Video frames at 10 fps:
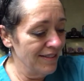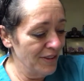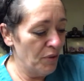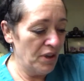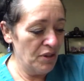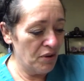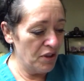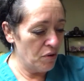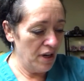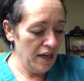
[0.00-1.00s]
Lordy.
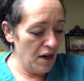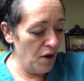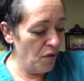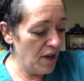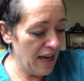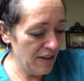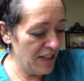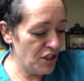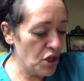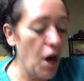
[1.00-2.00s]
Okay,
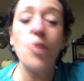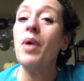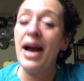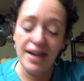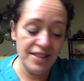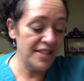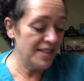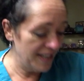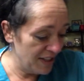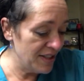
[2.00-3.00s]
let's talk
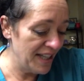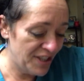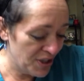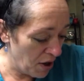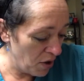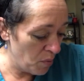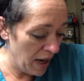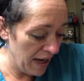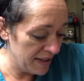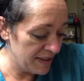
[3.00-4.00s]
wax. Let's talk
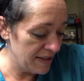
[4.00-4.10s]
wax.